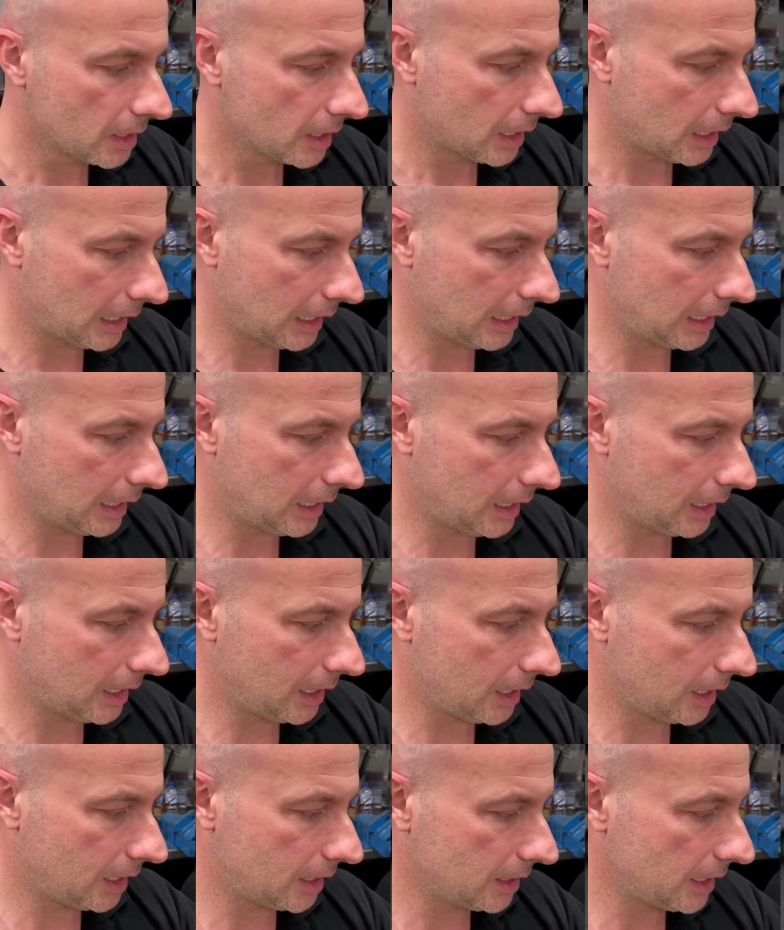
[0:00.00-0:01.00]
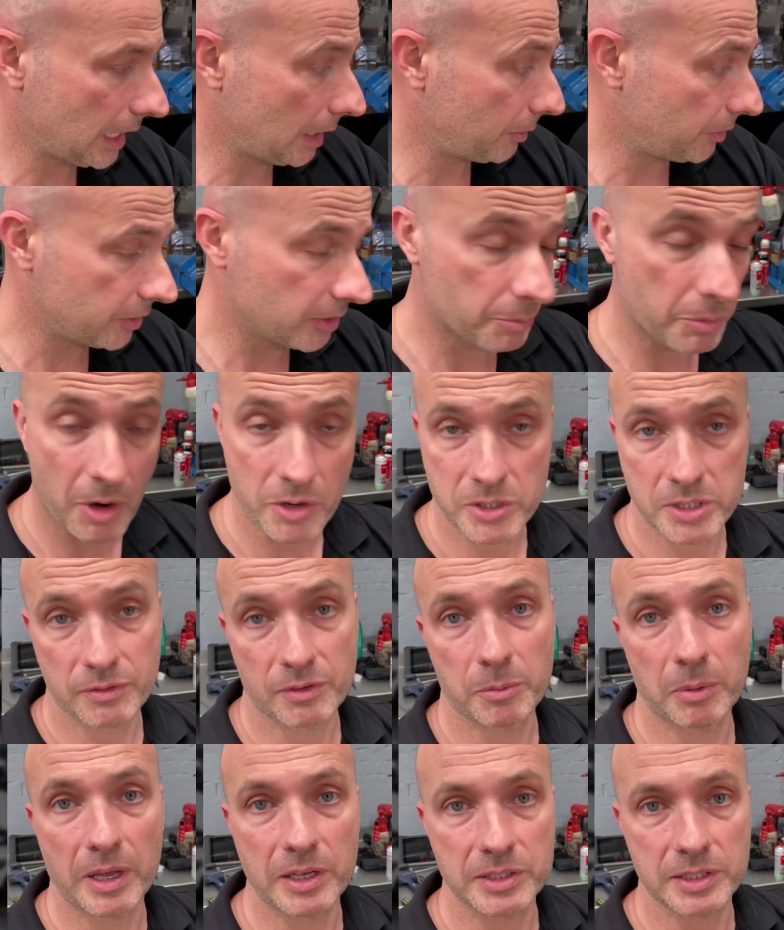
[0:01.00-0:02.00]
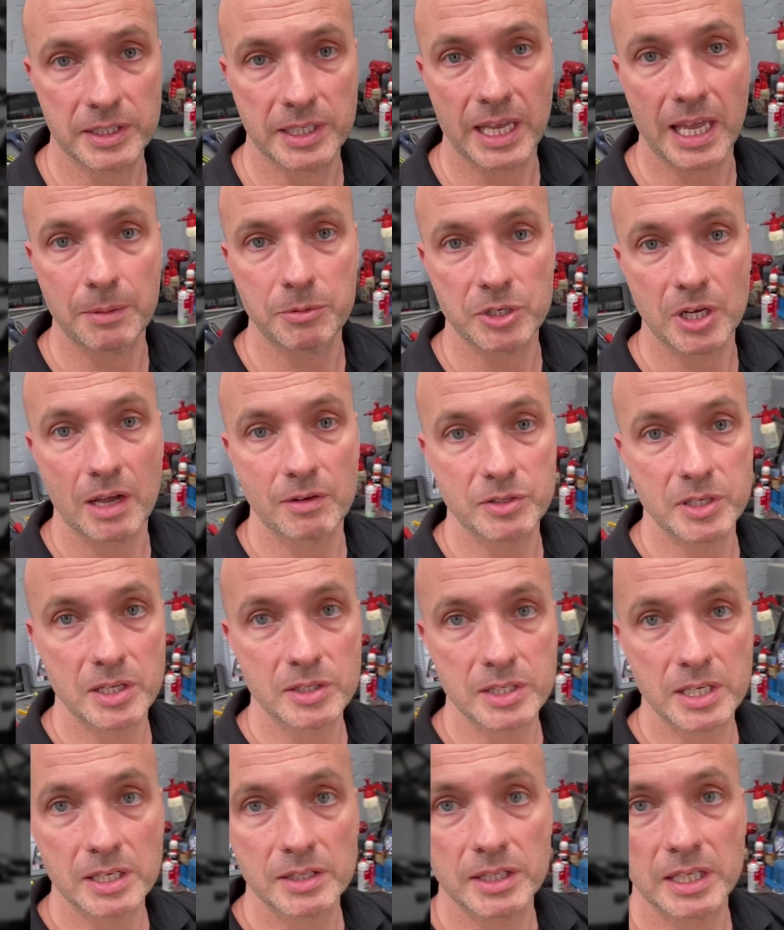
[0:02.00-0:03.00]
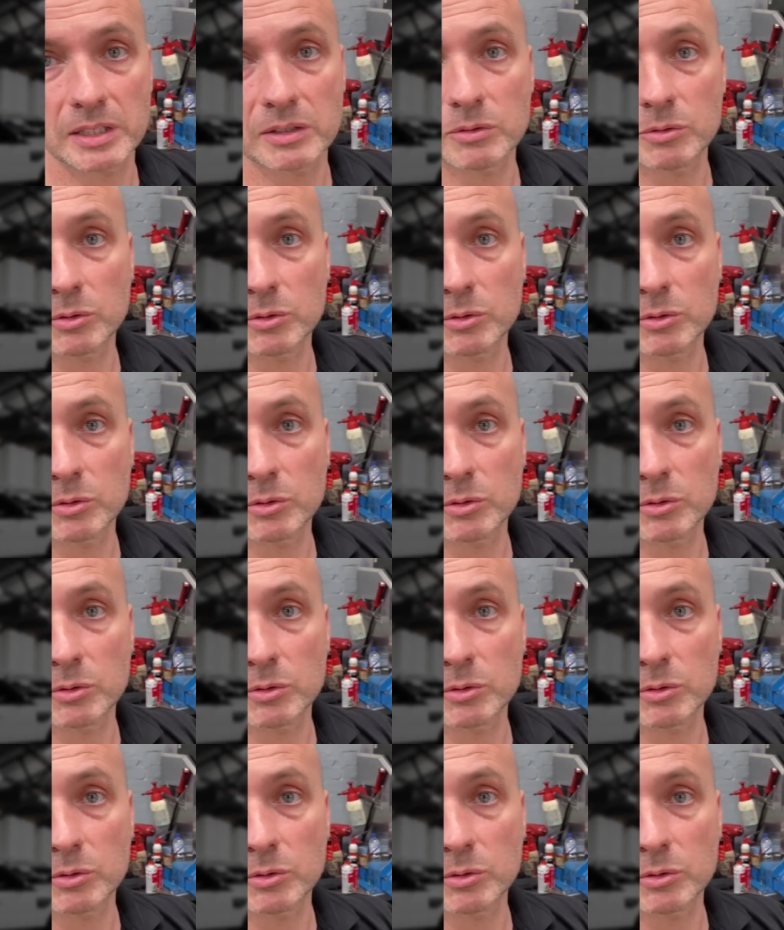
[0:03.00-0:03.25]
Now we're in the process of replacing the camshaft sensor, then